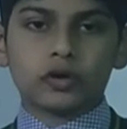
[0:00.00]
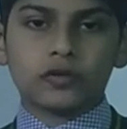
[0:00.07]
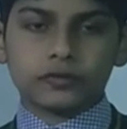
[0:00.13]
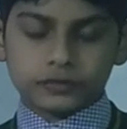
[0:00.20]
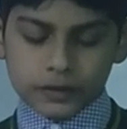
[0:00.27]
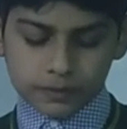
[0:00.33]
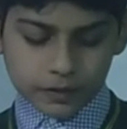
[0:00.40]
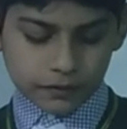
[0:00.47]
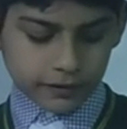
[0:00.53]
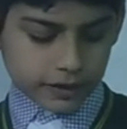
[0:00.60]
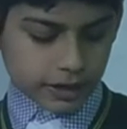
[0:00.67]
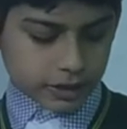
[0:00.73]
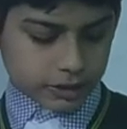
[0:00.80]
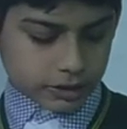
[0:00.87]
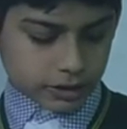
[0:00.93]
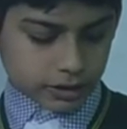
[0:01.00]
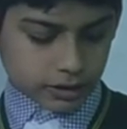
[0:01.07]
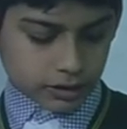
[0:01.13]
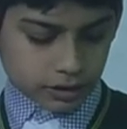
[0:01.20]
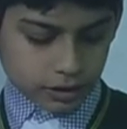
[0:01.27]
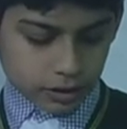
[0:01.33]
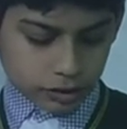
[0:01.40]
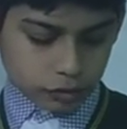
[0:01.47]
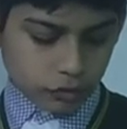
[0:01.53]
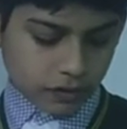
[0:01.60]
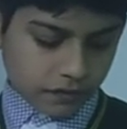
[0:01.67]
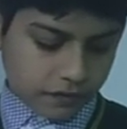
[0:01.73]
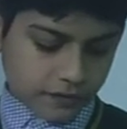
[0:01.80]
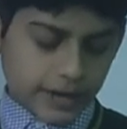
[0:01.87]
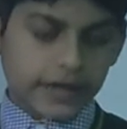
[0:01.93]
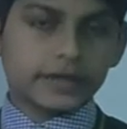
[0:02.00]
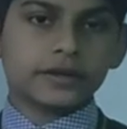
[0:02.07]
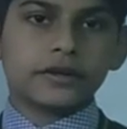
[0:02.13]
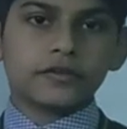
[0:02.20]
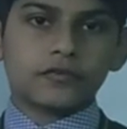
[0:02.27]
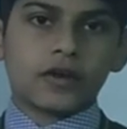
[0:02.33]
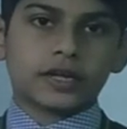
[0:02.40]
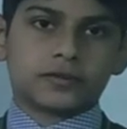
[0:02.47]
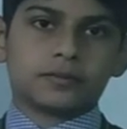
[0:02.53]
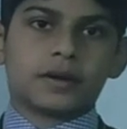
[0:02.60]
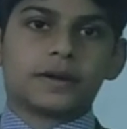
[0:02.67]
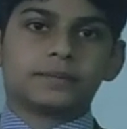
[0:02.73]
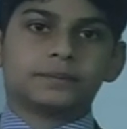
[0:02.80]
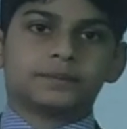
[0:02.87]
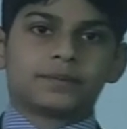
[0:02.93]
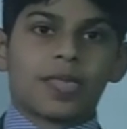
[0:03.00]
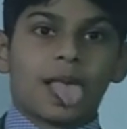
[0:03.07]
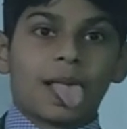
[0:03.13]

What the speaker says: your summer vacation. Your friend, Fatma.